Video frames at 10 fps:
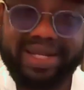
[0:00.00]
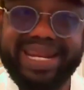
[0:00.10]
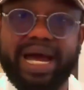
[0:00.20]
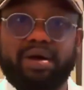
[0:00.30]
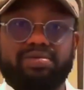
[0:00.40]

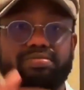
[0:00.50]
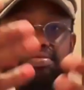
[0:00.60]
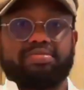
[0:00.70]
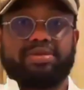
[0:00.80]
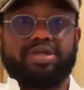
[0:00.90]
Now,
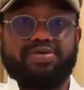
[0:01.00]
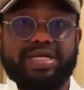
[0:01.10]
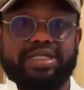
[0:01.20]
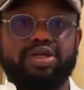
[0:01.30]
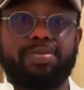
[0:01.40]
the
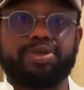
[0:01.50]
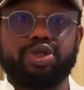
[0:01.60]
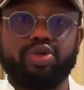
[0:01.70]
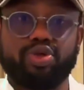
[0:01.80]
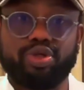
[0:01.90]
rest is up
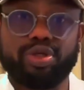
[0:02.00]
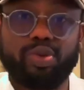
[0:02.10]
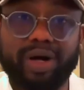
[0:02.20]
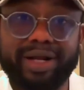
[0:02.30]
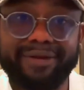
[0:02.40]
to you to do the
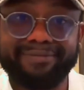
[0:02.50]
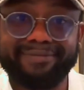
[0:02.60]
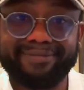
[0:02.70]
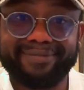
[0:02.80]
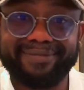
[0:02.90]
work.
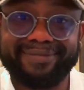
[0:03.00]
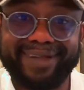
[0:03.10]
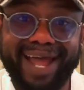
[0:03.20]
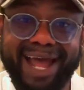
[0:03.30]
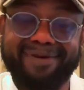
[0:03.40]

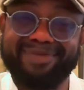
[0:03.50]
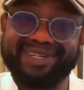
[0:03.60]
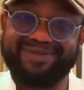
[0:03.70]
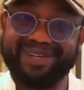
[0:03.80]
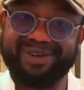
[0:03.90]
I hope
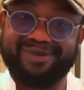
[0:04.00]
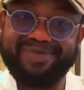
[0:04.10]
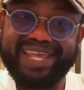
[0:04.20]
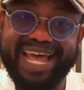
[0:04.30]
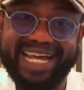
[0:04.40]
this video
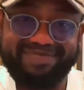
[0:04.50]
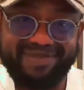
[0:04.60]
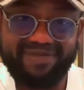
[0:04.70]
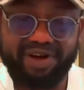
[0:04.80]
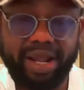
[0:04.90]
has
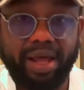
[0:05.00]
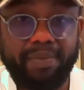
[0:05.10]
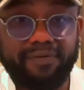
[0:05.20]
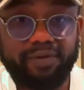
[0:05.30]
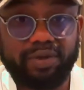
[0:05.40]
been very
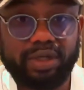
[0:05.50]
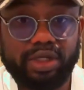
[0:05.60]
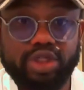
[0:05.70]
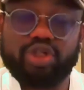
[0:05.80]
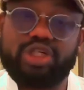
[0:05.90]
helpful.
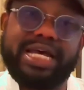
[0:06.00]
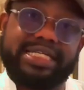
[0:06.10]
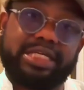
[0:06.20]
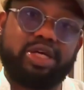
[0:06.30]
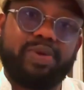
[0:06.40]
So till I
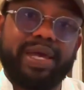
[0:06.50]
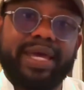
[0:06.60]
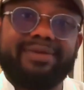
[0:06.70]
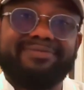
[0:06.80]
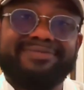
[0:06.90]
see you
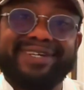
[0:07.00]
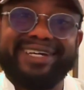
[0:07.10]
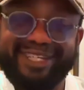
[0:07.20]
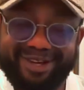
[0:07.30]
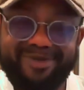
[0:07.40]
again,
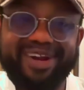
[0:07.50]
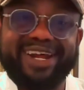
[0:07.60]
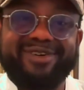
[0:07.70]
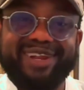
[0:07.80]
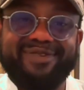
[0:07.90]
it's your one
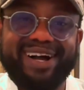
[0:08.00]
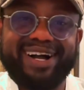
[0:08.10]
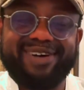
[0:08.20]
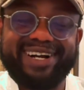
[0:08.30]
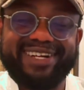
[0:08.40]
and only
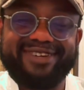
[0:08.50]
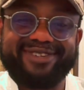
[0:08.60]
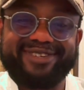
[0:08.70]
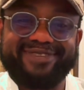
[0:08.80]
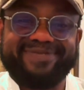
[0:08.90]
Wakawaka
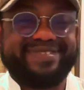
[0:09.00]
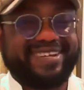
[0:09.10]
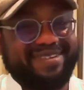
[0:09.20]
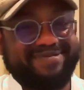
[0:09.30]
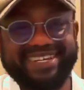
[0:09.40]
Doctor
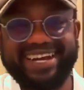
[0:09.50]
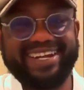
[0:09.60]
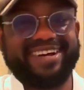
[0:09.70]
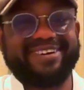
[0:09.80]
signing